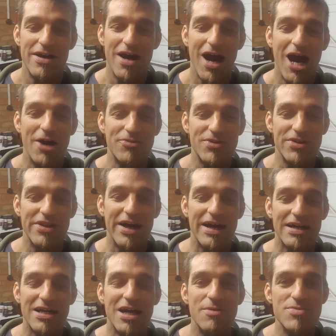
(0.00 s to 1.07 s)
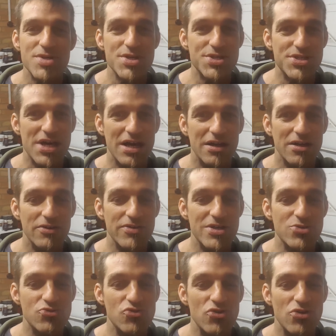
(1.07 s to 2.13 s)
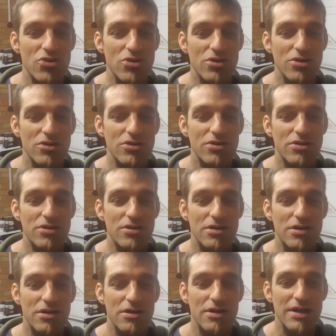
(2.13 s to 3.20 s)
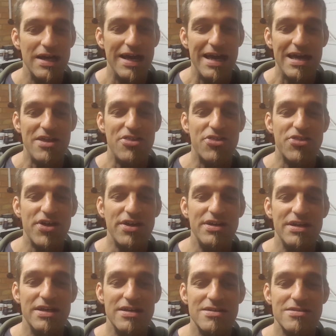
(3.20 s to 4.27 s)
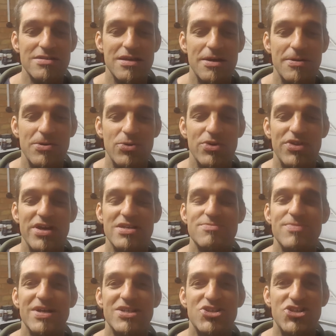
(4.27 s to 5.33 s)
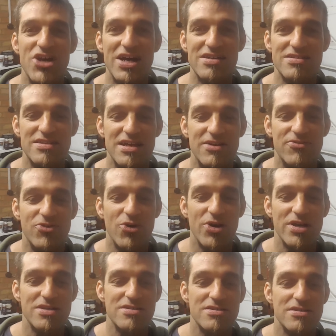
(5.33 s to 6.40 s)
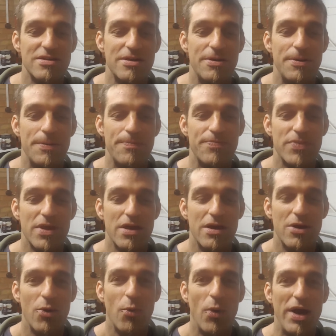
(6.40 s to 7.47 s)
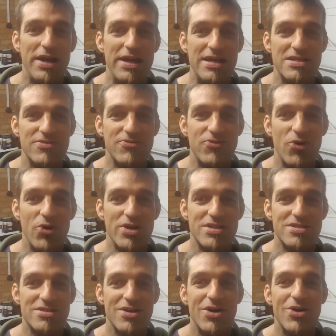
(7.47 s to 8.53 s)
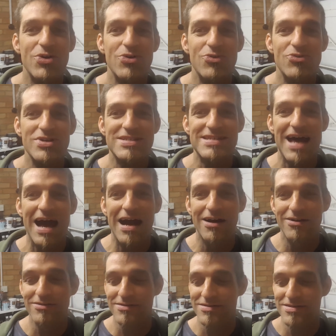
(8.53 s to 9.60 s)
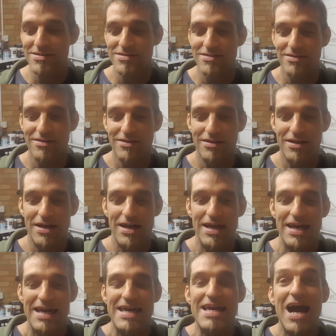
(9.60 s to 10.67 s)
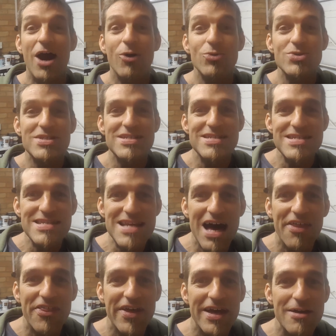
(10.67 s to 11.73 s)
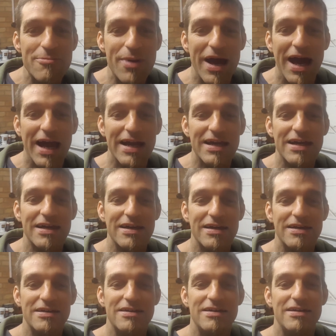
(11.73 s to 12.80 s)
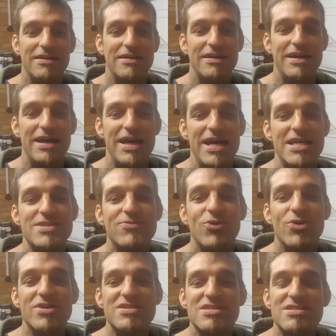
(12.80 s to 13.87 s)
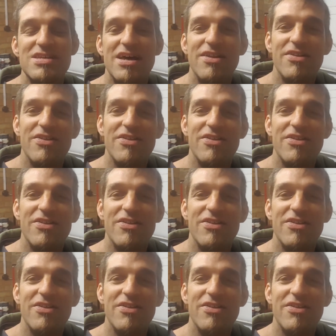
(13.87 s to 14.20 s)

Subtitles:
After that comes the sound of his roar. He thunders with his majestic voice. When his voice resounds, he holds nothing back. His voice